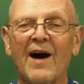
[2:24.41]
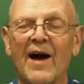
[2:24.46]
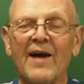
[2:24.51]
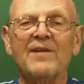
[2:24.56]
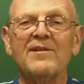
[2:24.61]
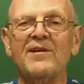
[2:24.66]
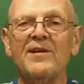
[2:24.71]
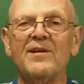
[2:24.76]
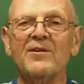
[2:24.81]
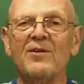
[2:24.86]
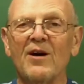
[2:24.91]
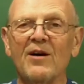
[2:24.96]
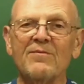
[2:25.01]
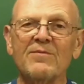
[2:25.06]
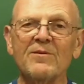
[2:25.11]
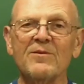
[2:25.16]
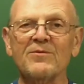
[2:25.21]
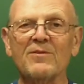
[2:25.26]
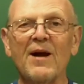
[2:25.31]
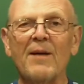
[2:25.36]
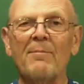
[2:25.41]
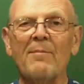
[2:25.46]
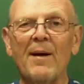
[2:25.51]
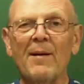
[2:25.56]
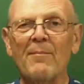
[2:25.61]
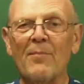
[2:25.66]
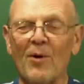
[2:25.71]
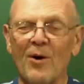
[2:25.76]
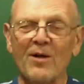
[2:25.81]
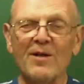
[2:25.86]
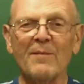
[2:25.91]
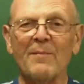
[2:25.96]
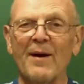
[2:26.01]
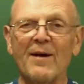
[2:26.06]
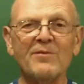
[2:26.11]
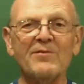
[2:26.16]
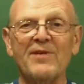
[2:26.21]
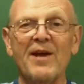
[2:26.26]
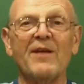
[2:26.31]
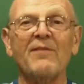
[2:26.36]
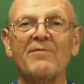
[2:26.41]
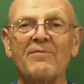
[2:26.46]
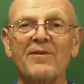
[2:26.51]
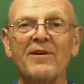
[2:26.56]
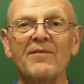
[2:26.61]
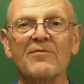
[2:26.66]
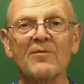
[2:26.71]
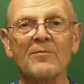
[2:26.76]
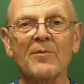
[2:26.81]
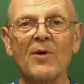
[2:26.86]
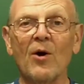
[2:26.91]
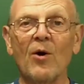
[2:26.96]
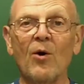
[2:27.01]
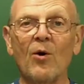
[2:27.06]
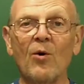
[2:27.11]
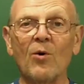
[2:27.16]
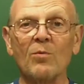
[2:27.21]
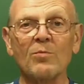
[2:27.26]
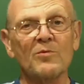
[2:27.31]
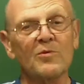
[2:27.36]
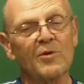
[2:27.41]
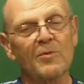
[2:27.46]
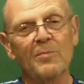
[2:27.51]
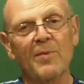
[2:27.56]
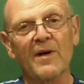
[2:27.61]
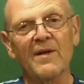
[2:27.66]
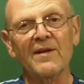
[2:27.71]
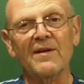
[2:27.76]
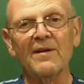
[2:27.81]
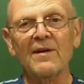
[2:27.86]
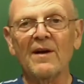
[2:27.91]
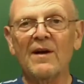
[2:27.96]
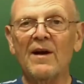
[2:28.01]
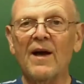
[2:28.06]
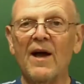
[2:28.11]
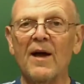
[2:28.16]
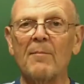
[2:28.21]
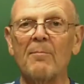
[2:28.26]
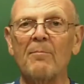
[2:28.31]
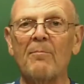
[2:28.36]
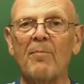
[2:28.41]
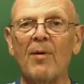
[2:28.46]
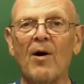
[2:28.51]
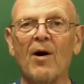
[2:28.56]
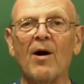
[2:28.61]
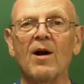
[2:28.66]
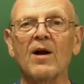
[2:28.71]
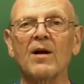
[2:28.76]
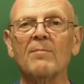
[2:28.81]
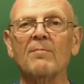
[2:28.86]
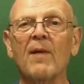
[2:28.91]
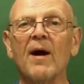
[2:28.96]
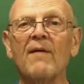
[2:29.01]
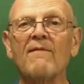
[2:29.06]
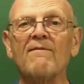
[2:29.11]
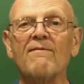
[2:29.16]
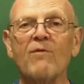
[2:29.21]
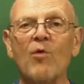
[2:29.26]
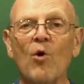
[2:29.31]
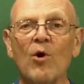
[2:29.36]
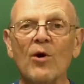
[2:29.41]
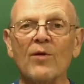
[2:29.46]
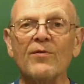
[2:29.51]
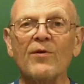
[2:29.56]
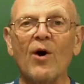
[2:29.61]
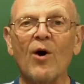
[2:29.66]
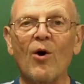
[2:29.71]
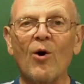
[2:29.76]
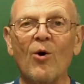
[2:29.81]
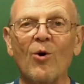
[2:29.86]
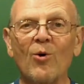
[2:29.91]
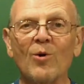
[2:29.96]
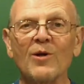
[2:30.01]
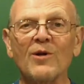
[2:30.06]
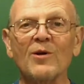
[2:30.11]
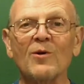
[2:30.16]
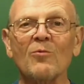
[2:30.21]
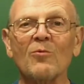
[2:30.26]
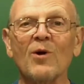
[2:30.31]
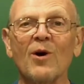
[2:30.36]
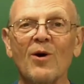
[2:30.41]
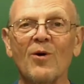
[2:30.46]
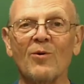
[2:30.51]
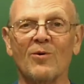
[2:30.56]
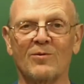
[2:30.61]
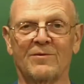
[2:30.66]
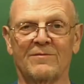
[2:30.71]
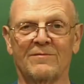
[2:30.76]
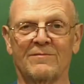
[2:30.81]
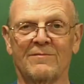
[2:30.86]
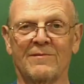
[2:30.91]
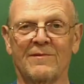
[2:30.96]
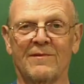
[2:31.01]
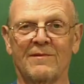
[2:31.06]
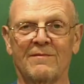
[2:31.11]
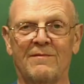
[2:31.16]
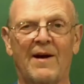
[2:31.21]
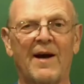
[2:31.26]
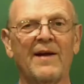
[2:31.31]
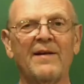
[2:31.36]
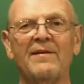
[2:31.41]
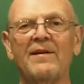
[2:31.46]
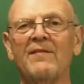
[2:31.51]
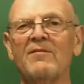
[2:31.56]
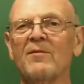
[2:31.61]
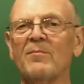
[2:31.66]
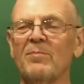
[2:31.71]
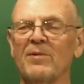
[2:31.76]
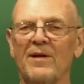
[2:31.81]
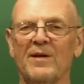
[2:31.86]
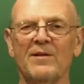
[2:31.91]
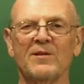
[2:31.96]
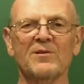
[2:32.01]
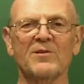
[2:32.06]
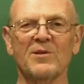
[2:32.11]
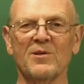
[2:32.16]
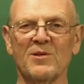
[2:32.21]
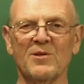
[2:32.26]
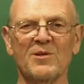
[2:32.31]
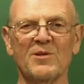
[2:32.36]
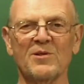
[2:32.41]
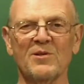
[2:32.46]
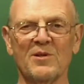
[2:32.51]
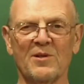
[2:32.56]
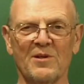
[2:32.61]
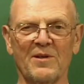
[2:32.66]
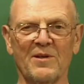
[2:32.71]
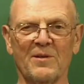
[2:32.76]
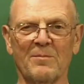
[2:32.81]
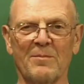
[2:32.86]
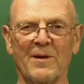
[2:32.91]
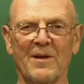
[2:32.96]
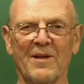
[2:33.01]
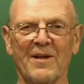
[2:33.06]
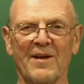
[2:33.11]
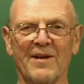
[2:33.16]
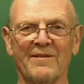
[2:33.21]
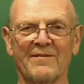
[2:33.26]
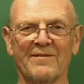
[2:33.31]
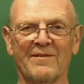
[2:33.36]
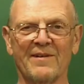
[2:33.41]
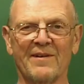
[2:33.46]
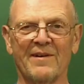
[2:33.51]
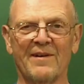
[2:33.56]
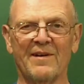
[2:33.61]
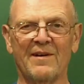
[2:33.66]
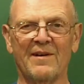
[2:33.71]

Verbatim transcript: I teed off and dropped my ball about 10 feet from the hole, two putted, and parred my fourth hole in a row. I'd never played this consistently in my life